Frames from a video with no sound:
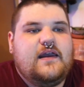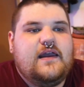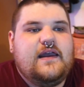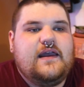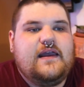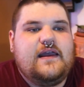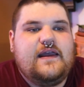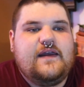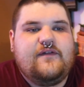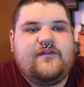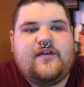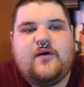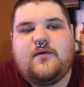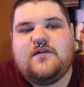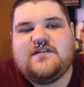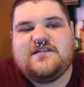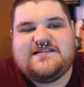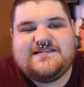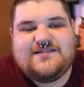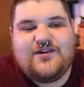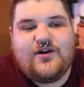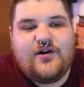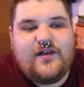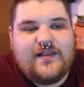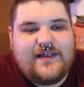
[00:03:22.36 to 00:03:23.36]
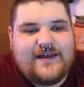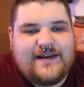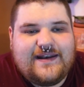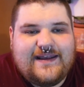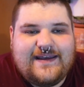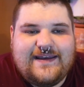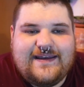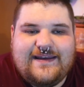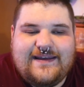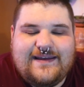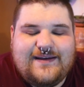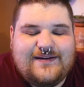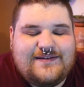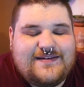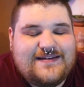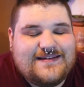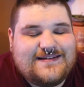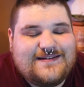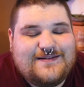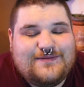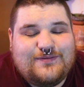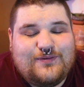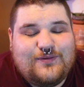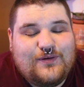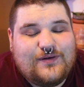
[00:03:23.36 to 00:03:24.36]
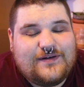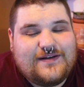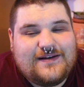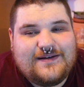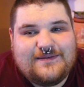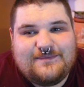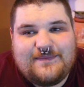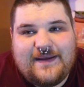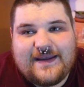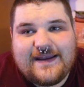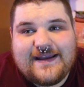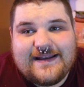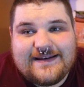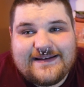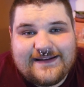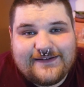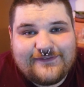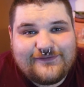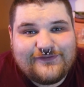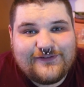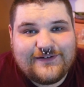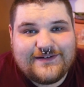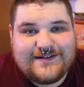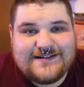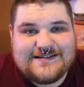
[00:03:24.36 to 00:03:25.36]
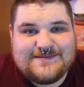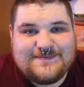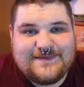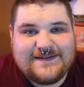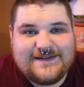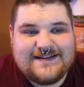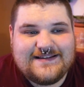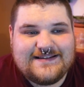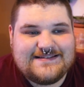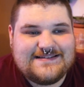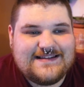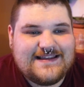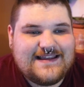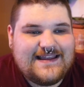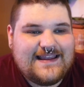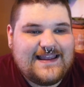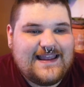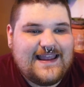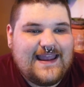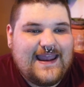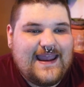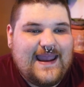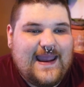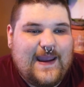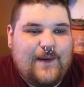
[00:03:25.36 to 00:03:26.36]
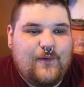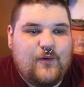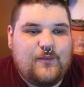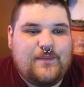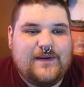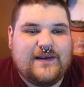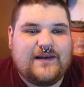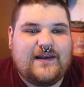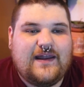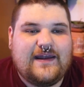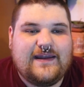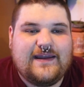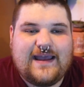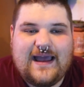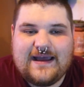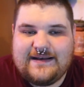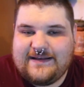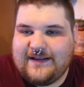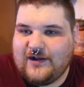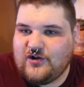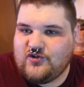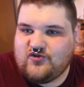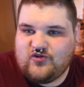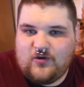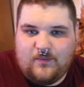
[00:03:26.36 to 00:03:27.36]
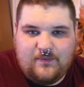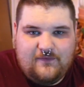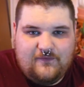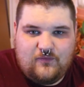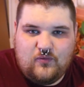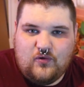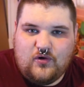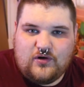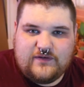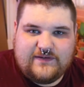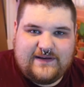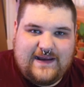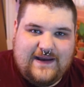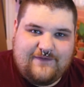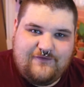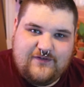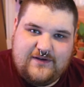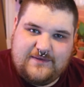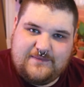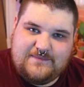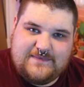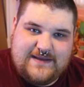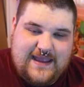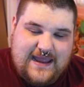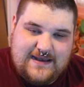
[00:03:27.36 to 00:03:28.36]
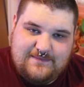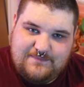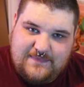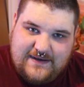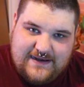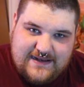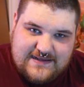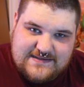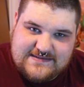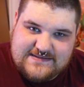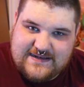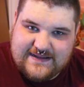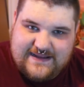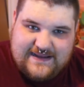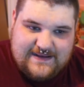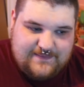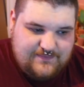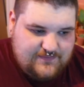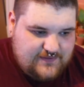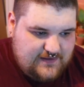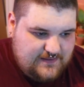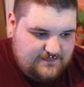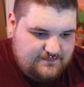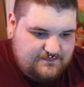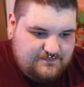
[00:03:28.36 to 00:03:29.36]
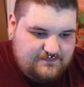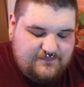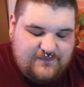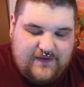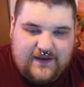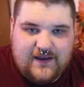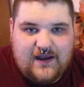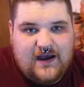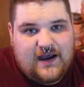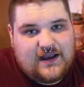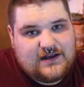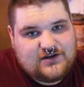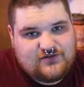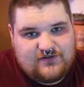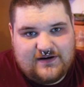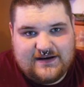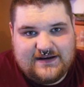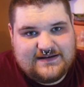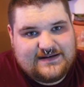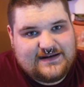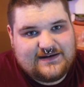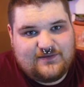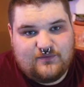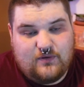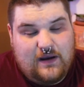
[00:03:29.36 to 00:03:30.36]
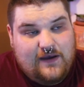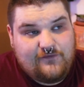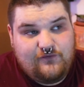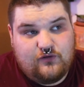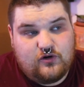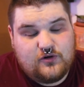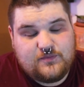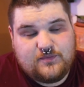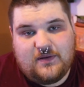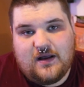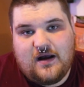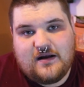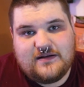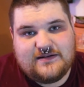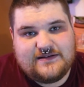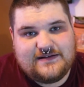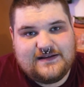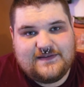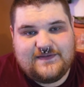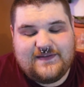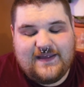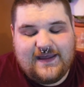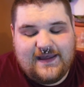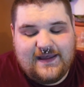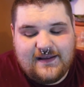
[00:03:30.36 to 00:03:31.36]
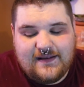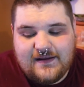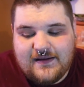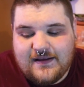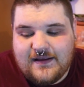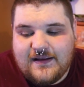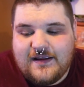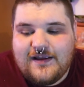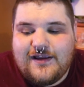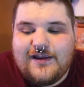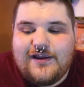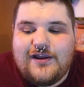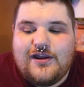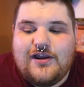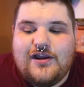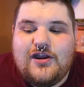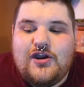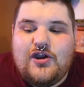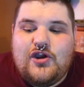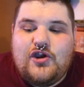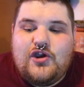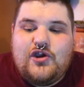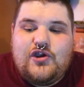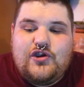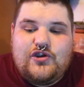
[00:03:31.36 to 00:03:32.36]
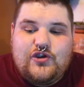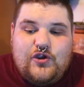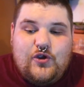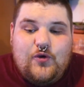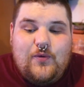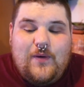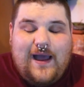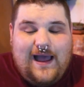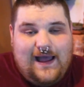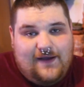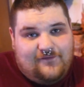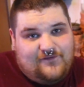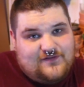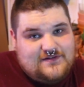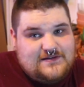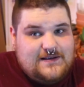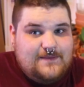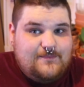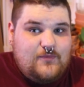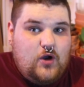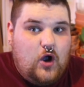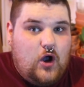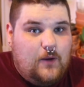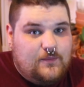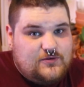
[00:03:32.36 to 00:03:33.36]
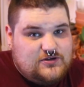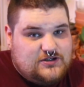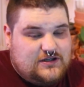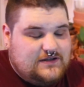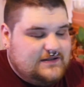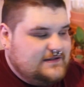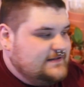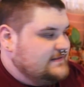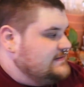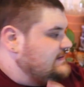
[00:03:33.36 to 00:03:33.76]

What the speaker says: if there was soil in it, it just wouldn't make a difference, because it would be like adding a drop of water every 10 minutes to keep the thing hydrated or whatever was planted in there, you have some options.